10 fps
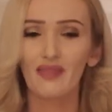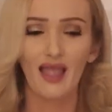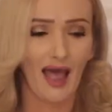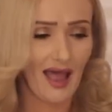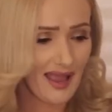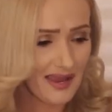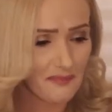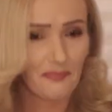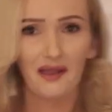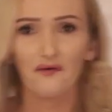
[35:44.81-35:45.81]

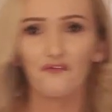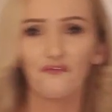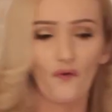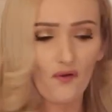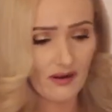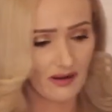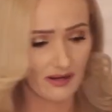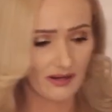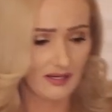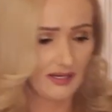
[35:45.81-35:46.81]
Hi, pile
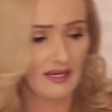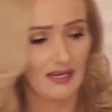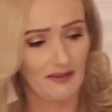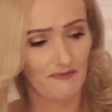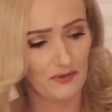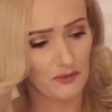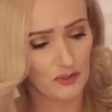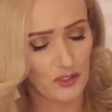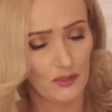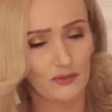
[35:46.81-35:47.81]
4. If you
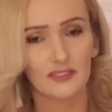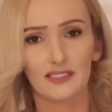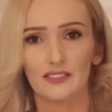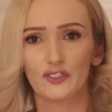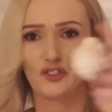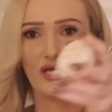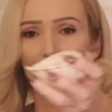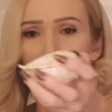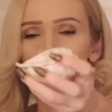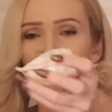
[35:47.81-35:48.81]
chose this
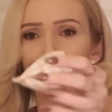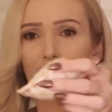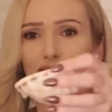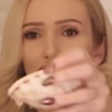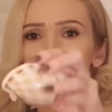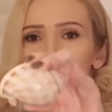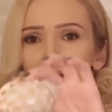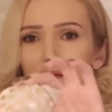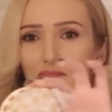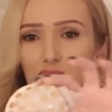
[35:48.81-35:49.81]
shell,
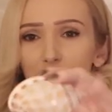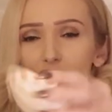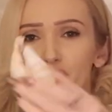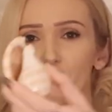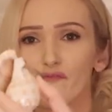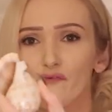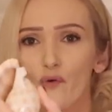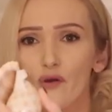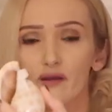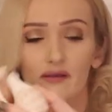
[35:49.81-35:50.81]
pile
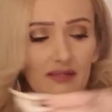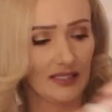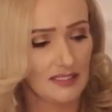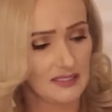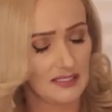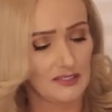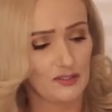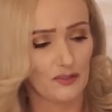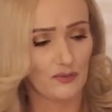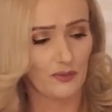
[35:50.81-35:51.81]
4, this
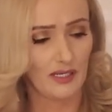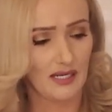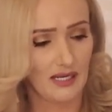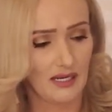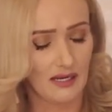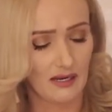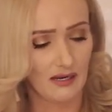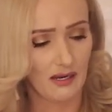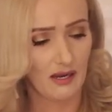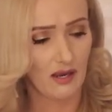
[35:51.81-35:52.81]
is your reading.
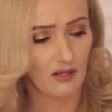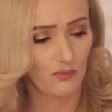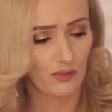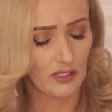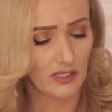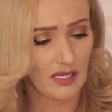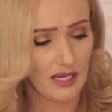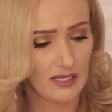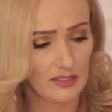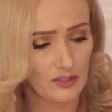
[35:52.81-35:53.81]
We're looking
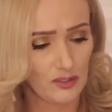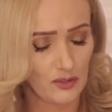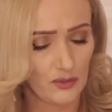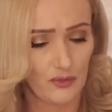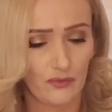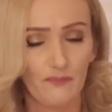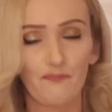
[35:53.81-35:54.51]
into